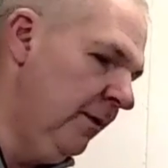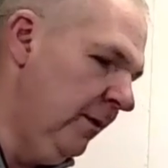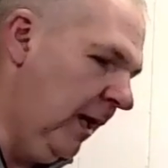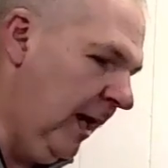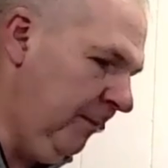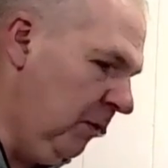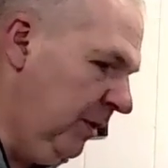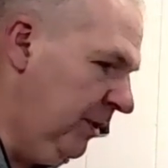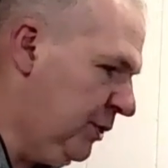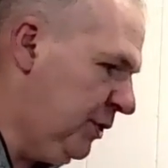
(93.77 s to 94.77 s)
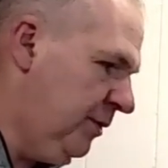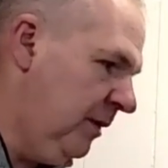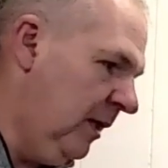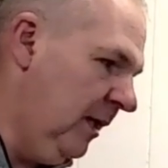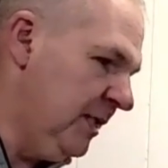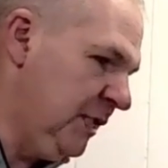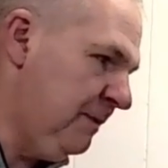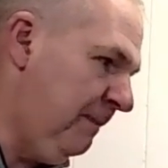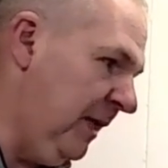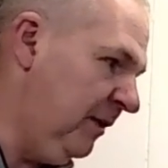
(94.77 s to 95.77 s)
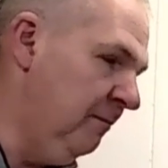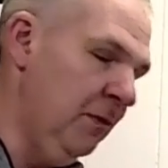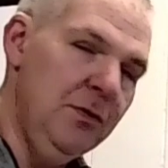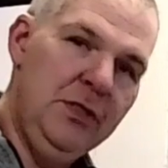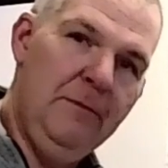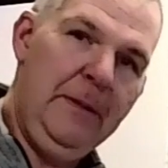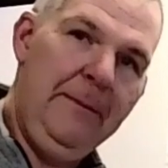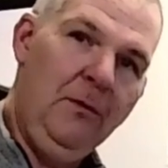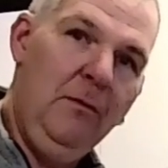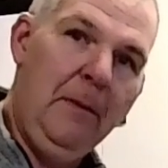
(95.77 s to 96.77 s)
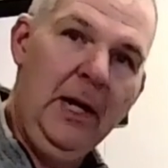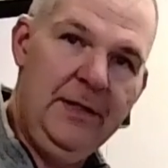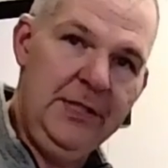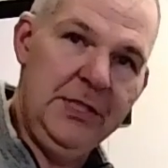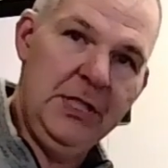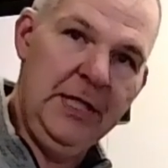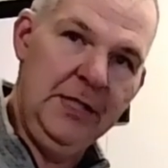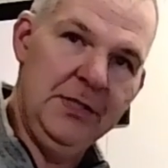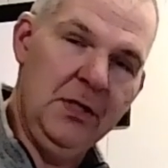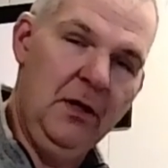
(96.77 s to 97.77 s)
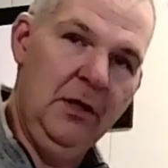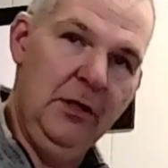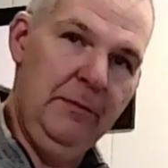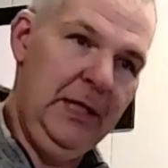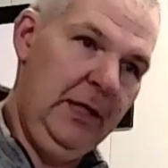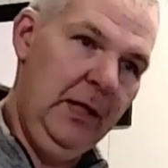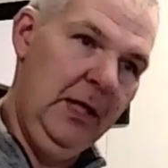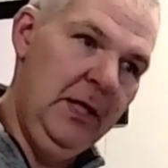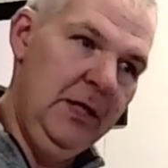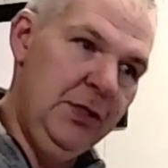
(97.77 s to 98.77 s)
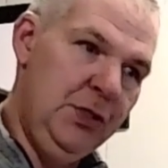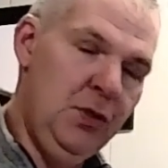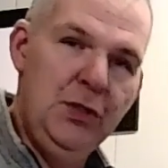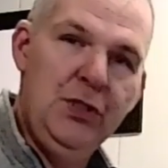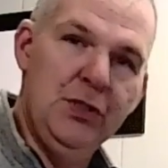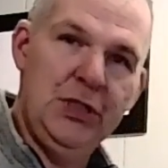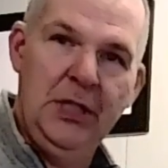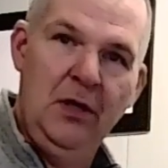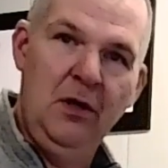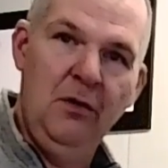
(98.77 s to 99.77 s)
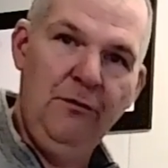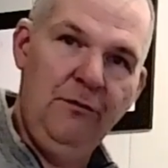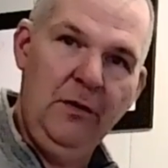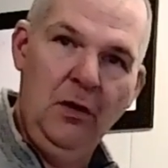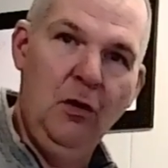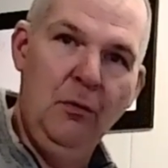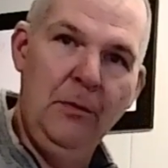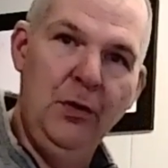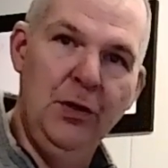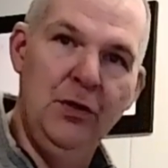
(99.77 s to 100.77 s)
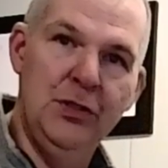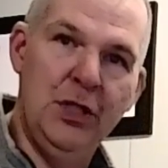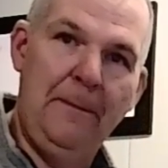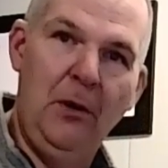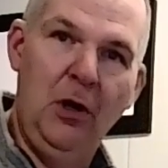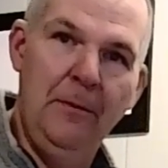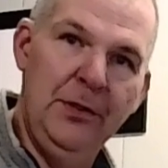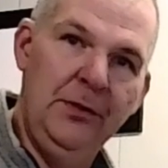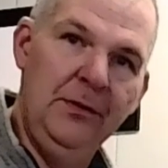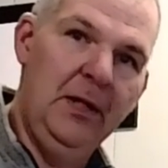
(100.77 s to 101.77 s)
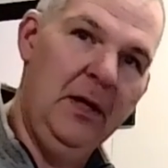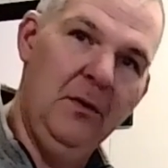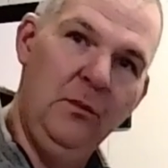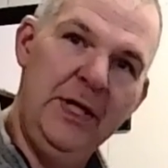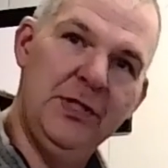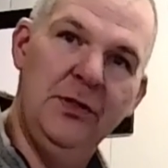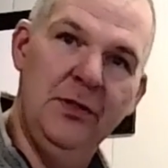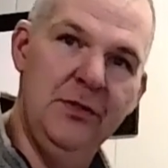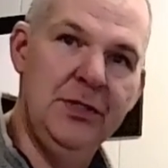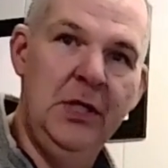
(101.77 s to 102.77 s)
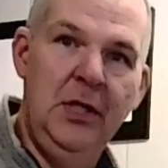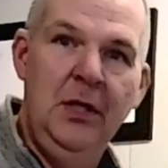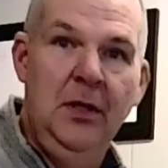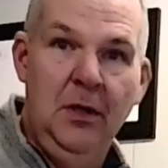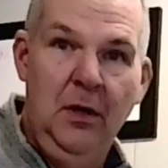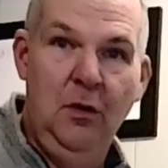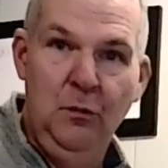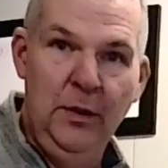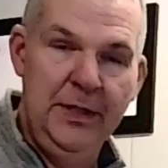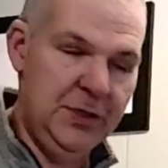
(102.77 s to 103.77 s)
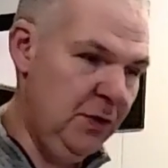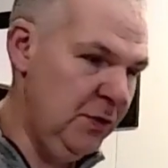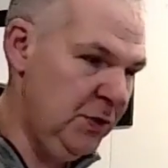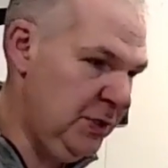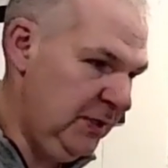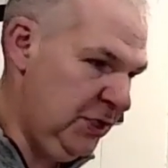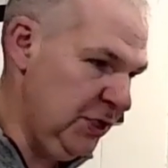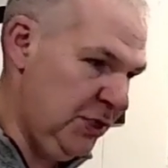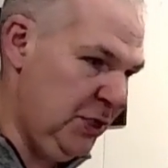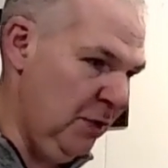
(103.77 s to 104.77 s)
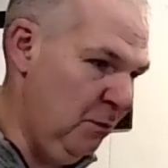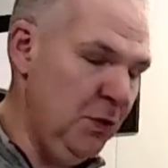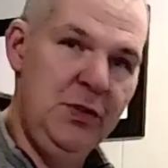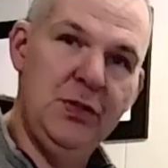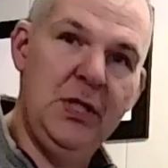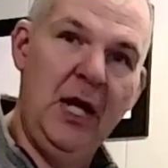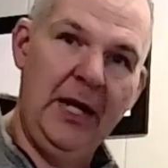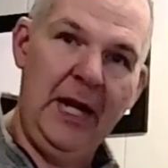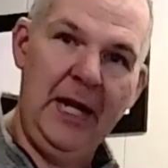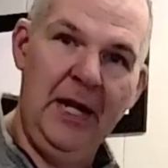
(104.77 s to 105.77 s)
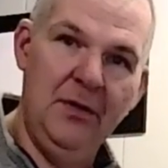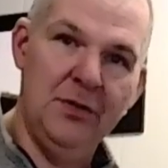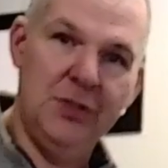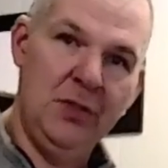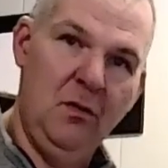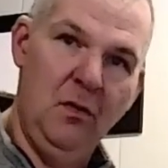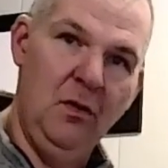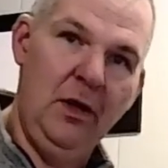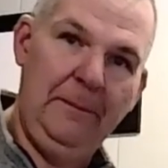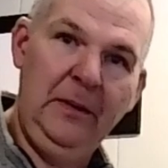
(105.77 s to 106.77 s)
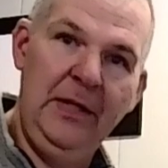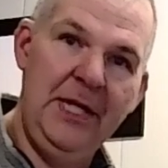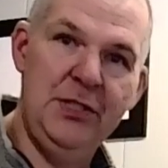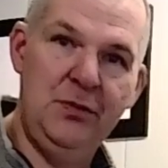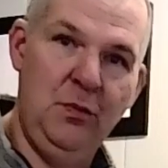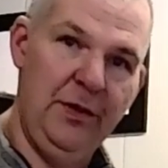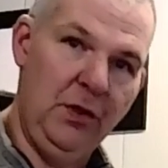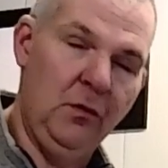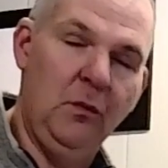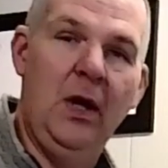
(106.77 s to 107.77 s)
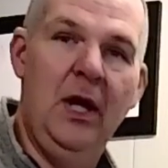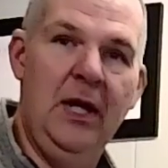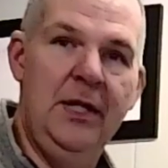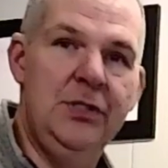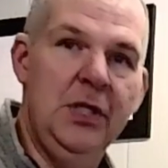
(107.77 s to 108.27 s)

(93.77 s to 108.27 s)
I'm going to suspect that most of the people who buy these things are going to be do-it-yourself homeowners, apartment renters, home renters, just someone who's got a house or a place with a garage